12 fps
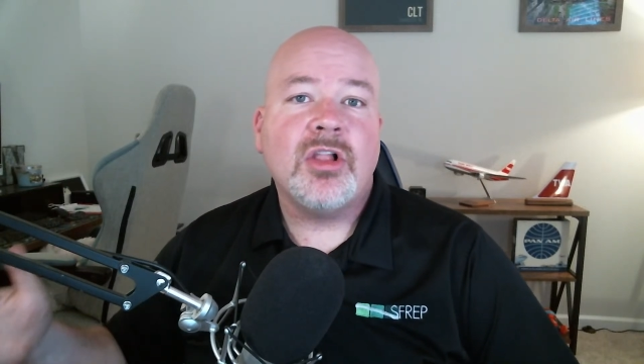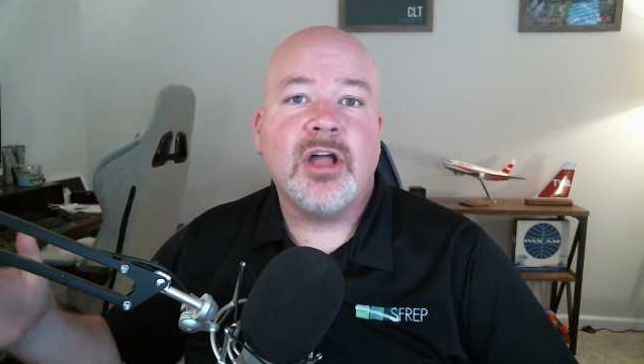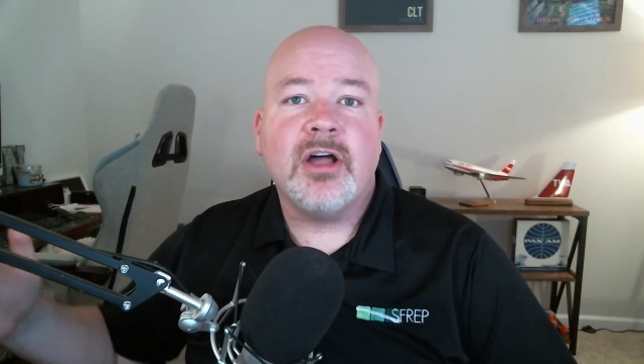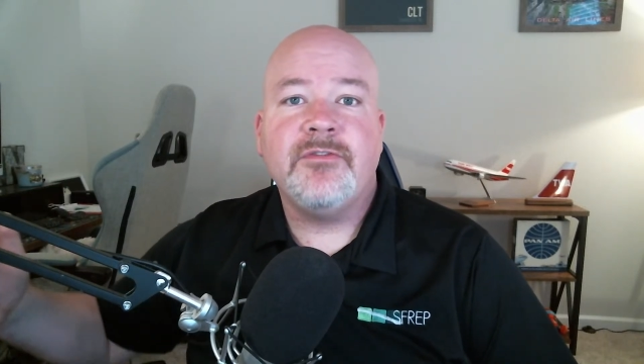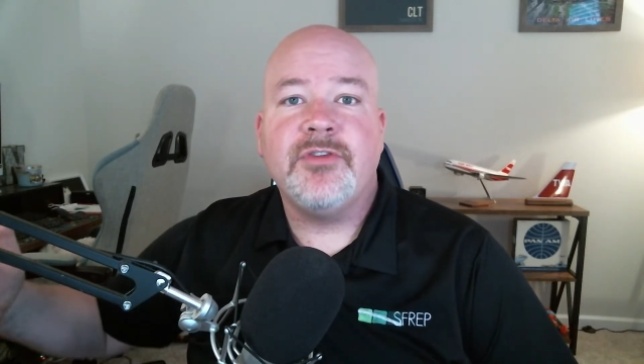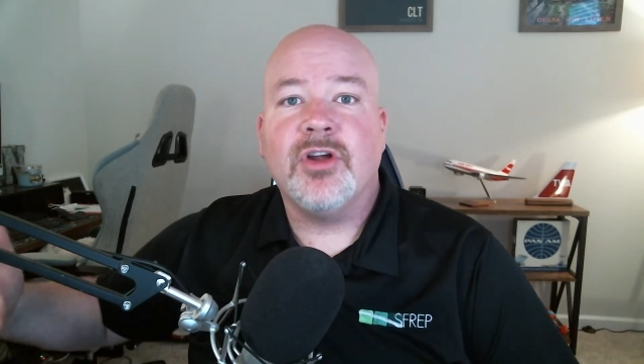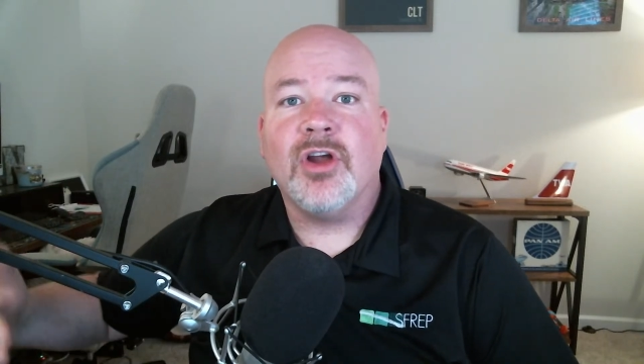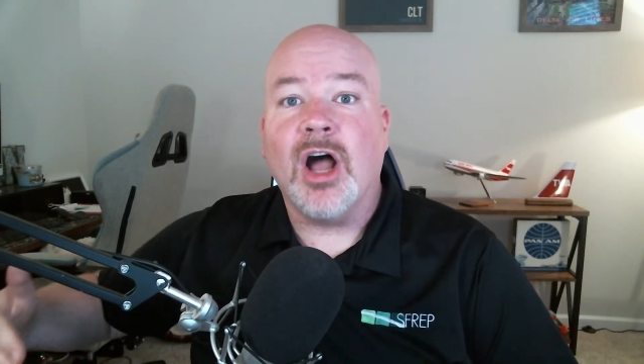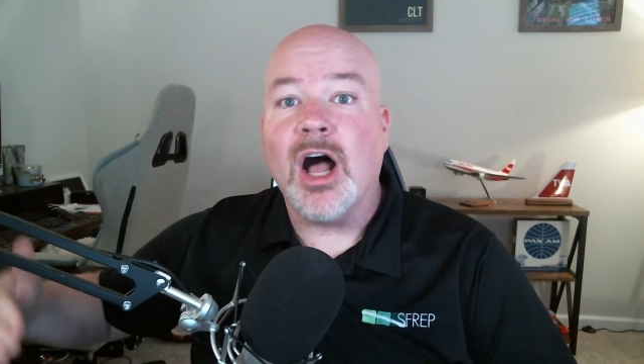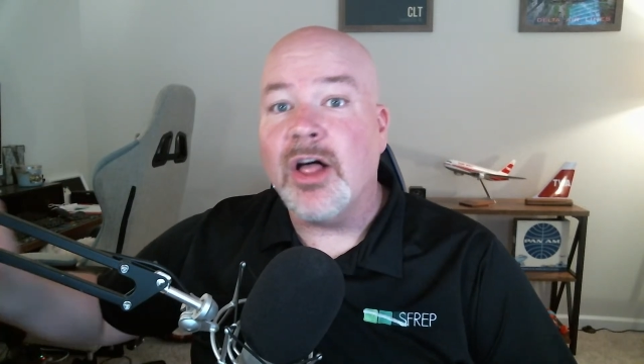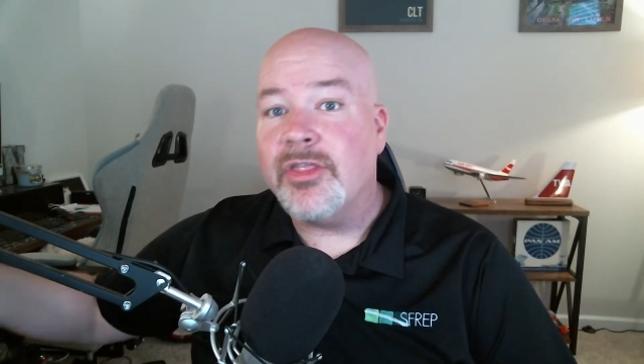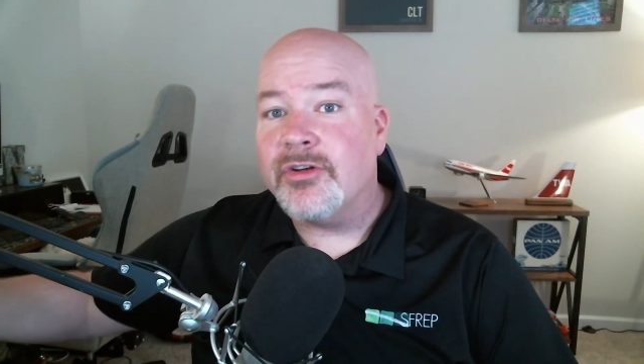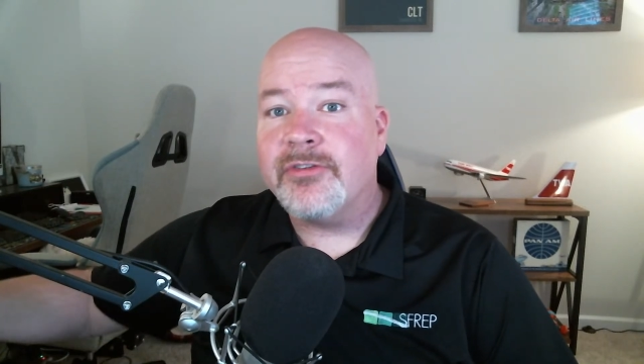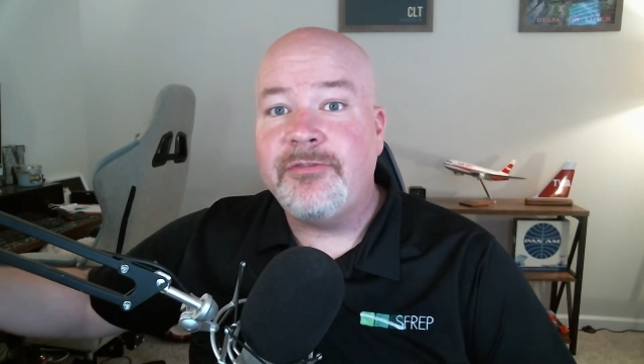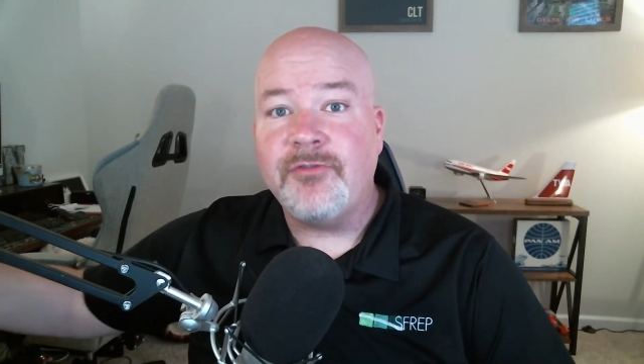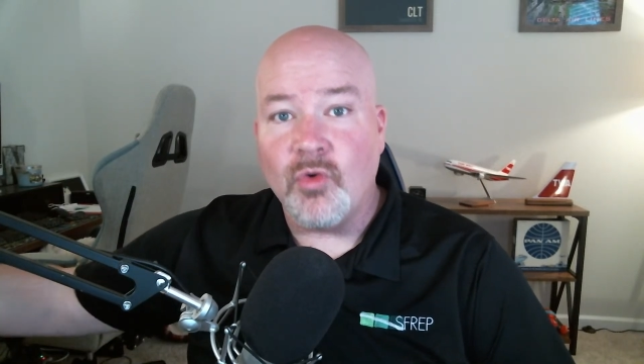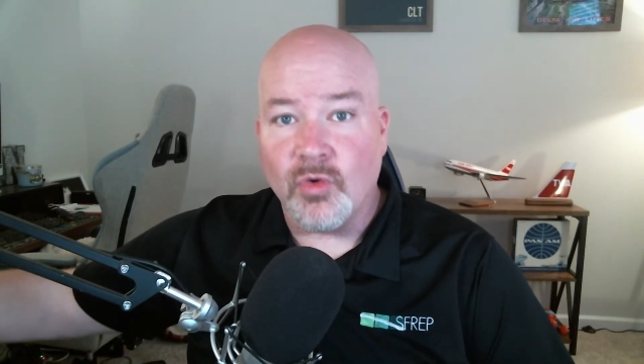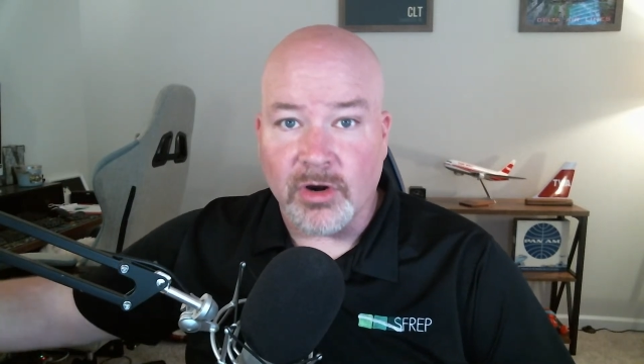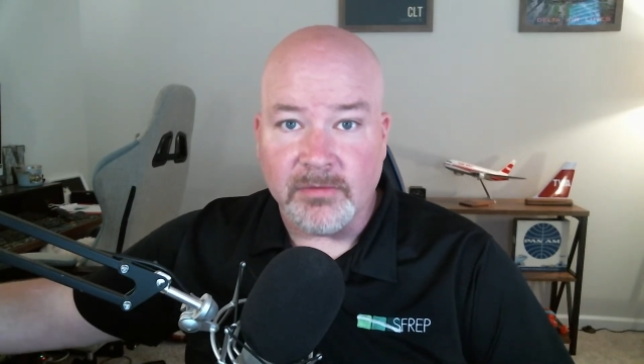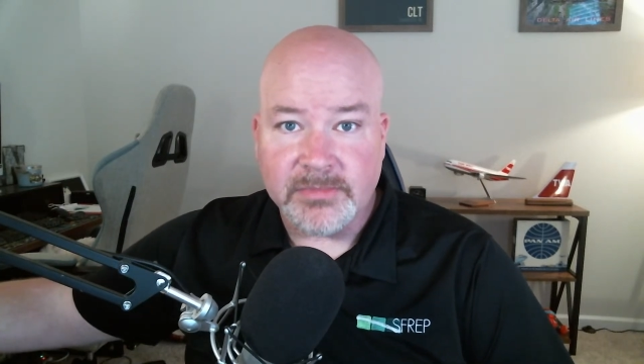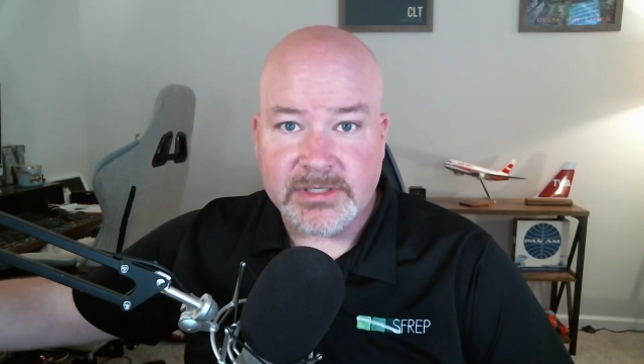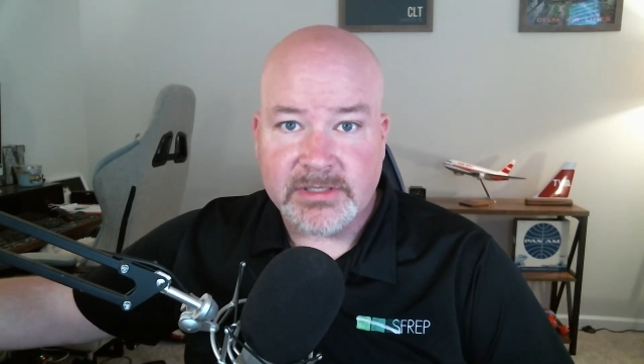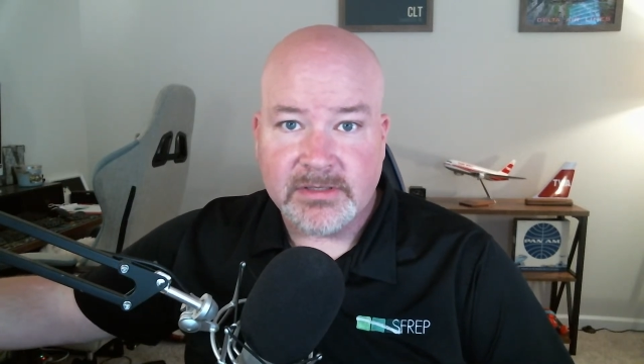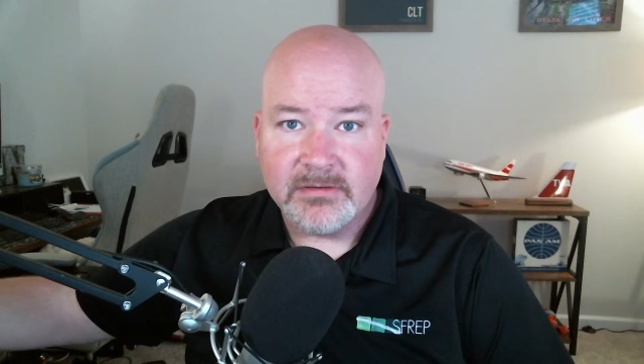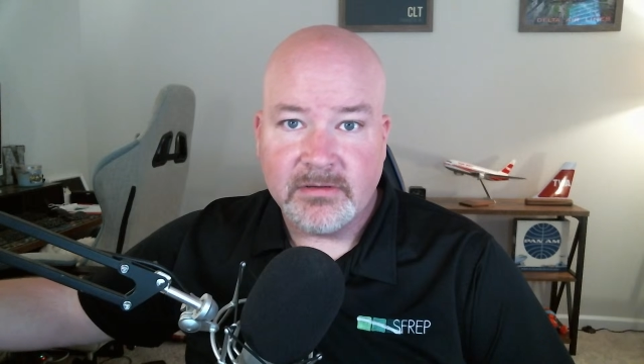of your other forms,